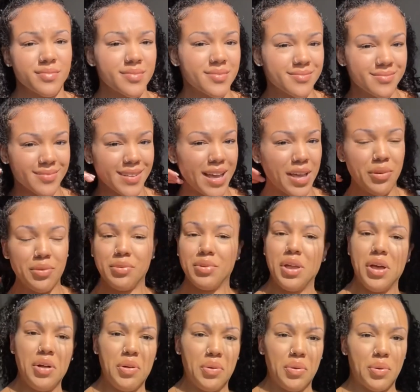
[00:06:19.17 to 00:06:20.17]
I don't
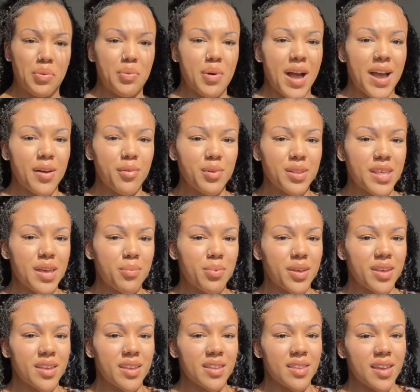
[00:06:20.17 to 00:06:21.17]
know. Why would they
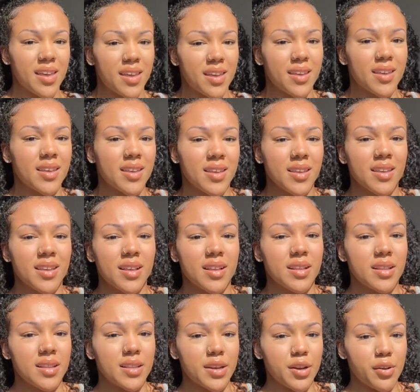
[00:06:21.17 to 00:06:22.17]
put like
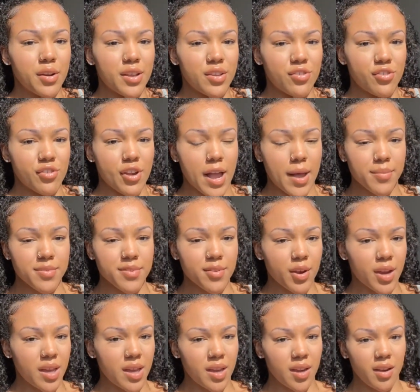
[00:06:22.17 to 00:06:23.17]
glittery straps
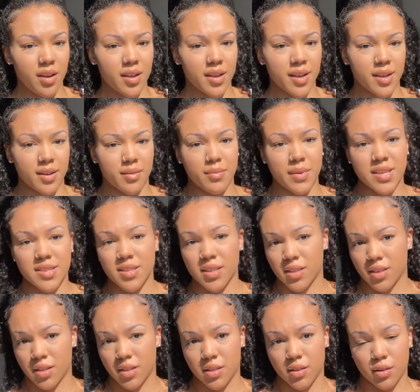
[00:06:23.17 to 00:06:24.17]
right here? It kind of makes it
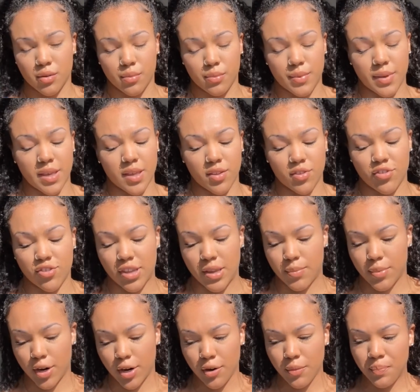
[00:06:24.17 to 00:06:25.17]
look a little bit
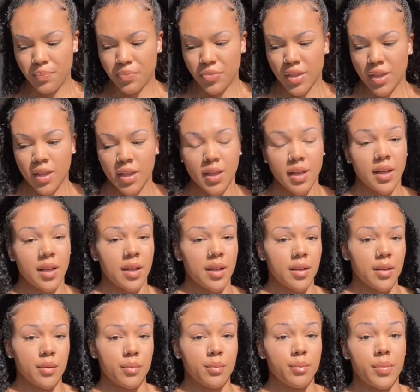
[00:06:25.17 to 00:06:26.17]
cheaper.
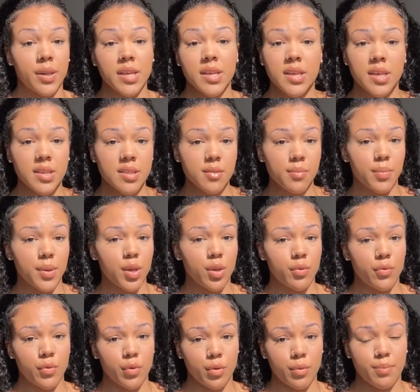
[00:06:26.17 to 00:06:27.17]
Um, but it is a
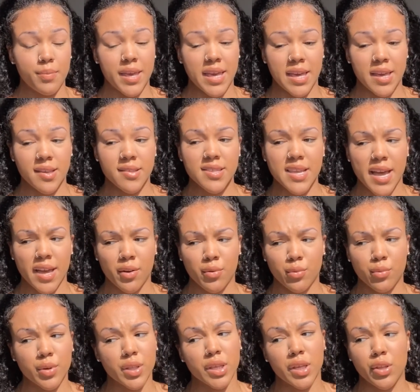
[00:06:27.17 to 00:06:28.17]
beautiful piece. I don't
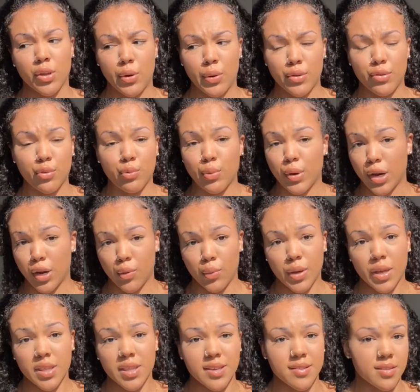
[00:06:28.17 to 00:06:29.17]
really know what to wear it
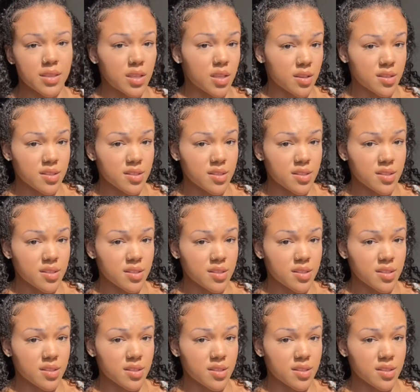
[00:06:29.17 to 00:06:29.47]
with because it looks